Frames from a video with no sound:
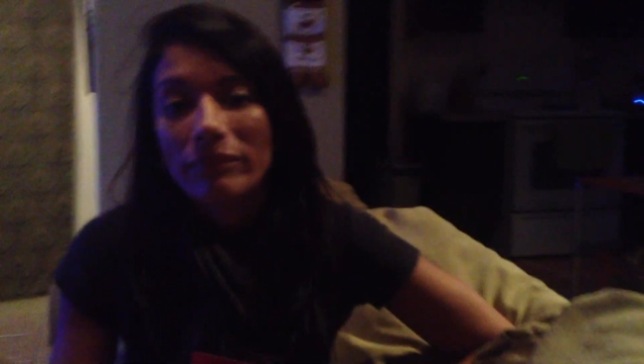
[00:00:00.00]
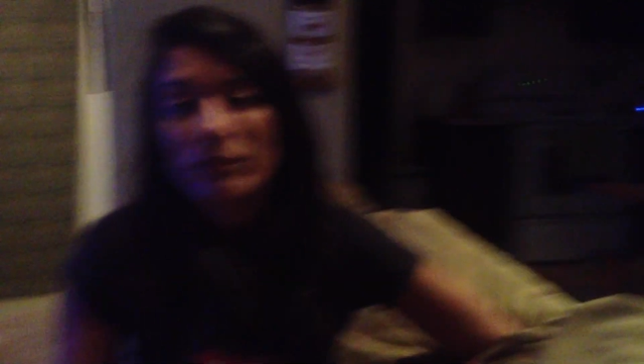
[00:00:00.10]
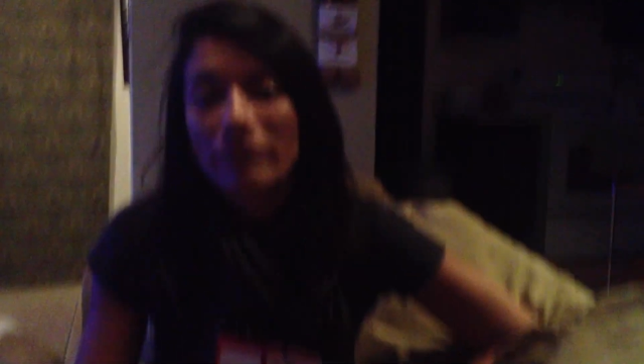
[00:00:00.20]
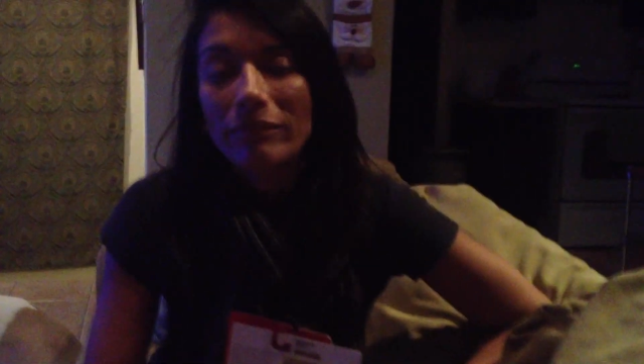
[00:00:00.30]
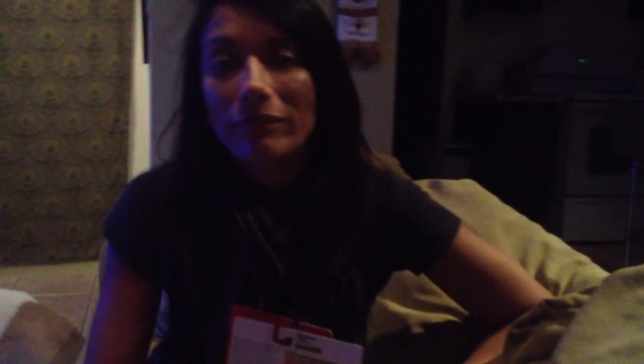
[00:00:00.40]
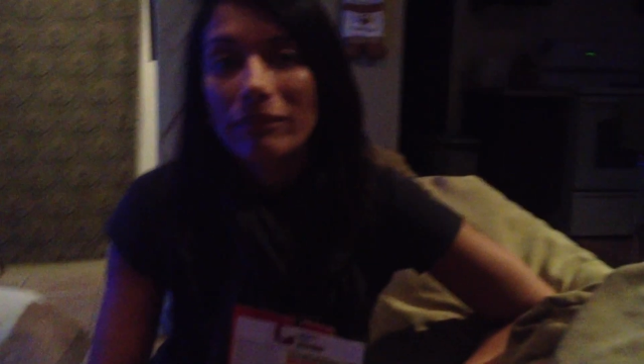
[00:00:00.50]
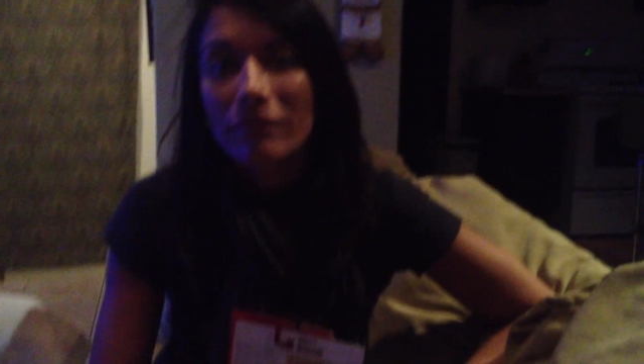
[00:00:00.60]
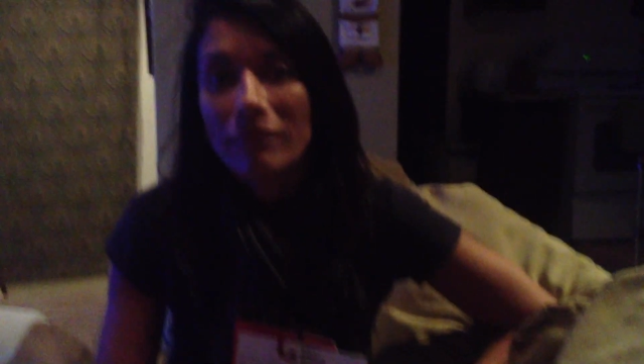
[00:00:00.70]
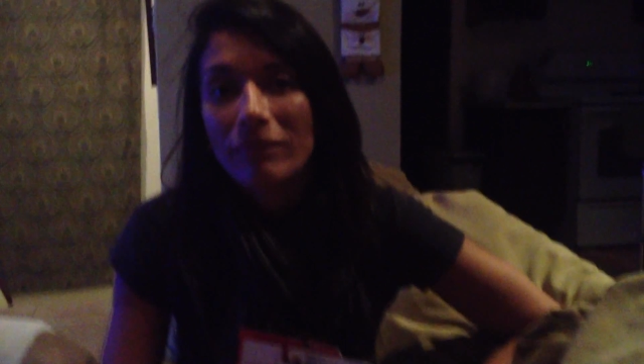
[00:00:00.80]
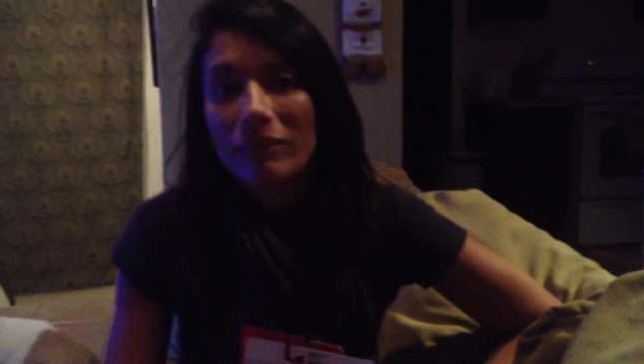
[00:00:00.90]
So,
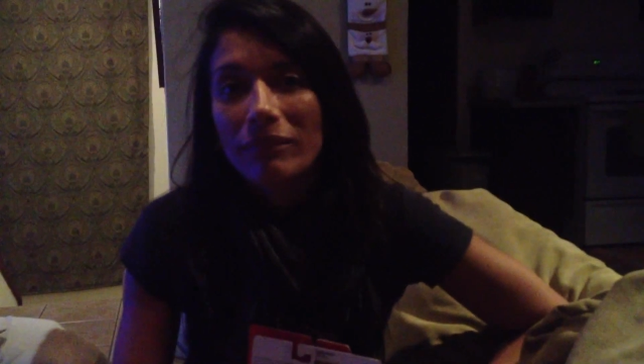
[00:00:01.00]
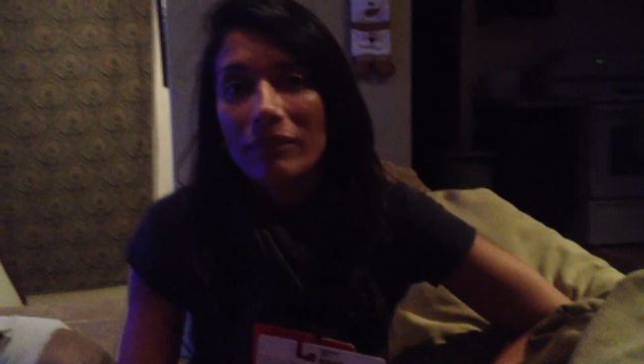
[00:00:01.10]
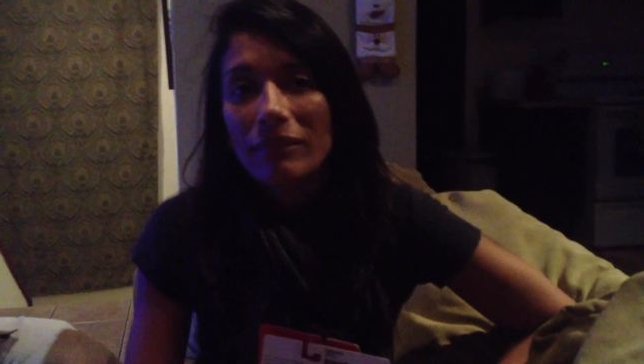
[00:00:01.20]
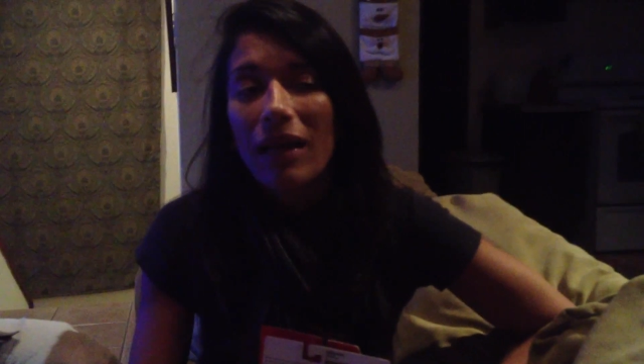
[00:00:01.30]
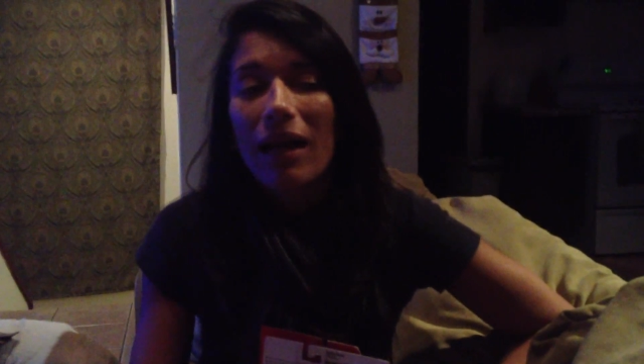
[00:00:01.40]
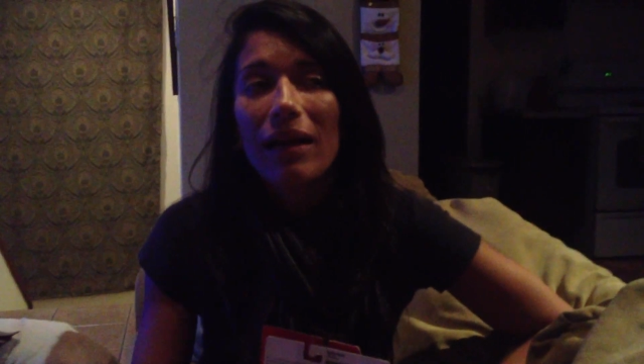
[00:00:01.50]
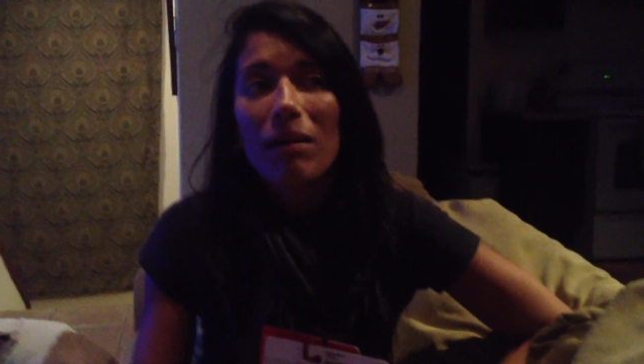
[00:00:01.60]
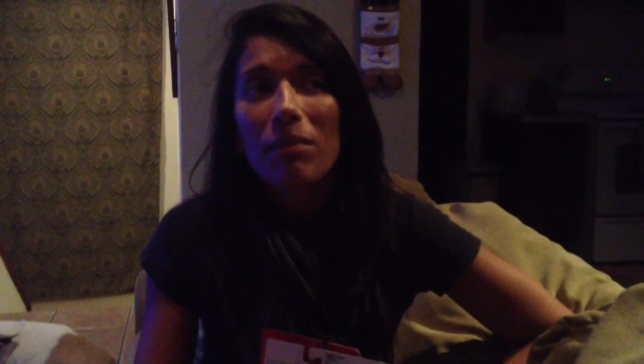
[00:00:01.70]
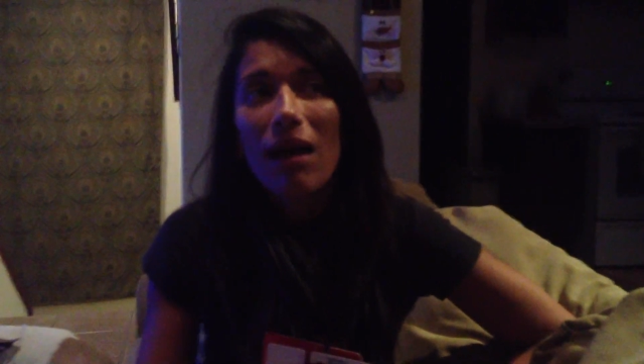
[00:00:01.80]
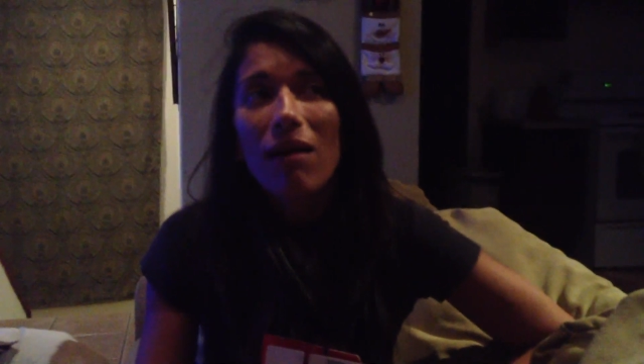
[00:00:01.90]
um, but we
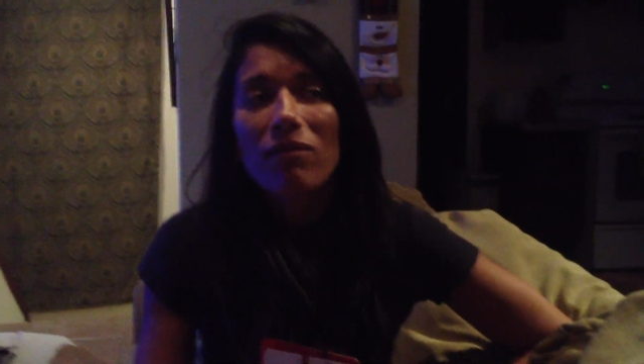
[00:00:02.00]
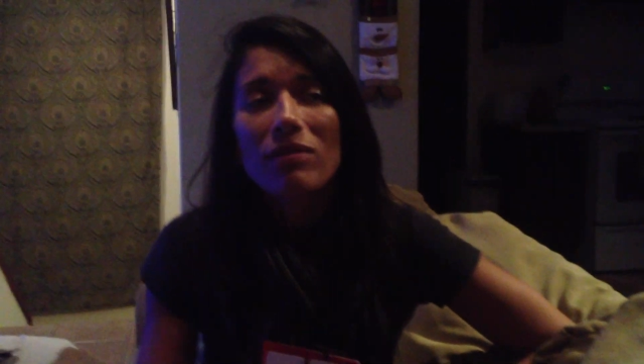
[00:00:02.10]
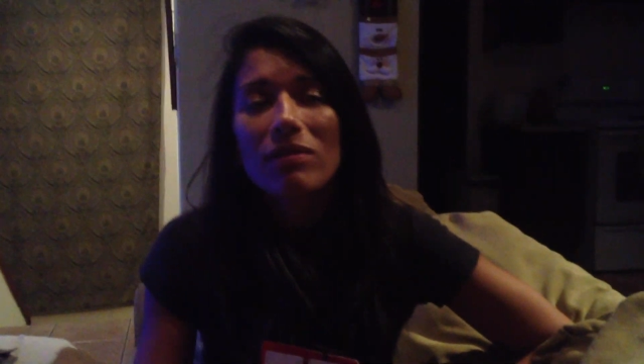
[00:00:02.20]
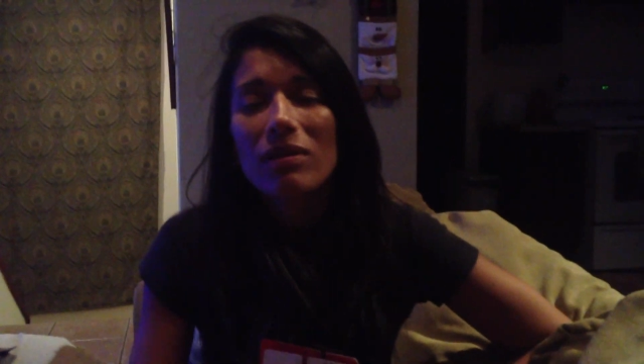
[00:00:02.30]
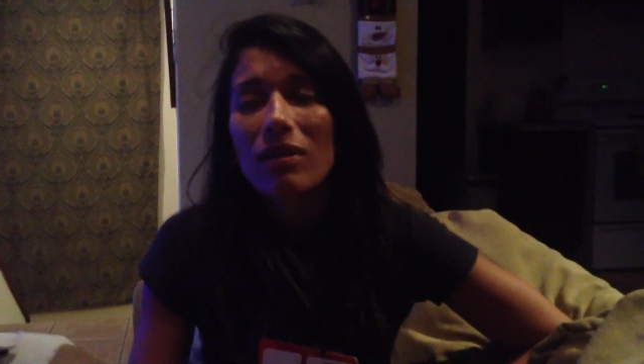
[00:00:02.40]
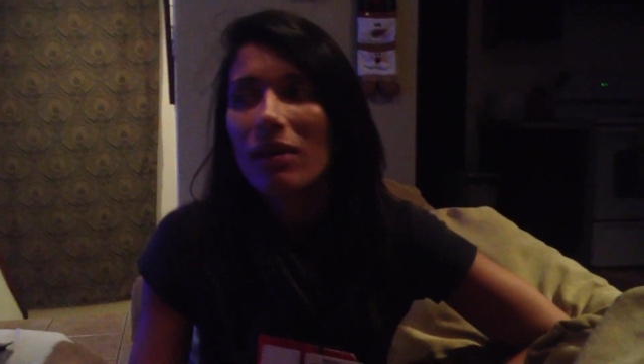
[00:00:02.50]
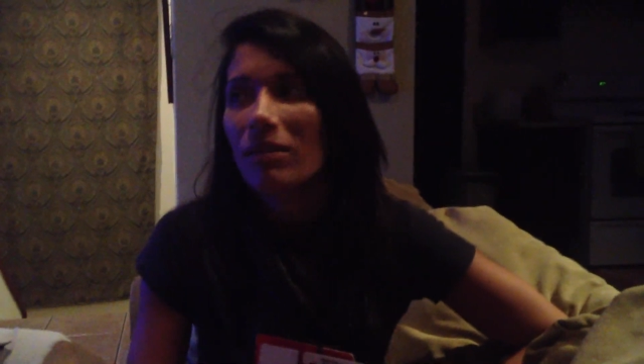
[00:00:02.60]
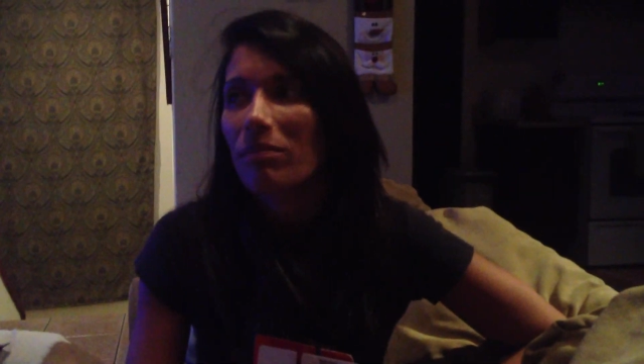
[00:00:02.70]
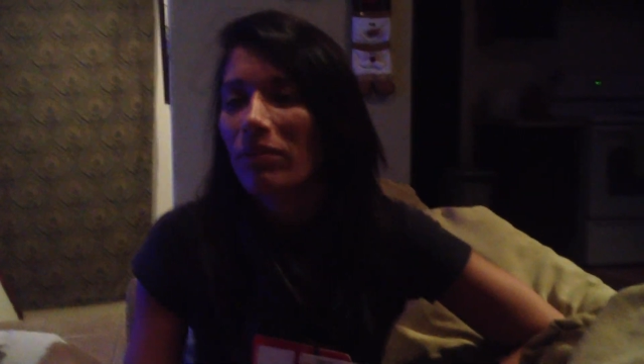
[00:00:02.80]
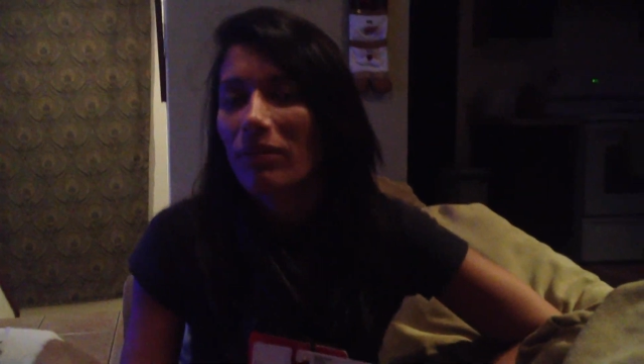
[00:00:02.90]
did I get some. Half
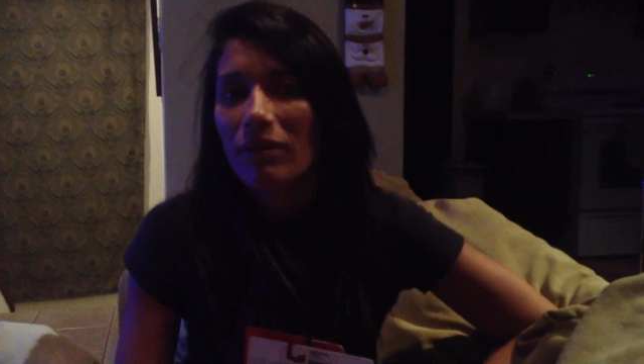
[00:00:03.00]
asleep.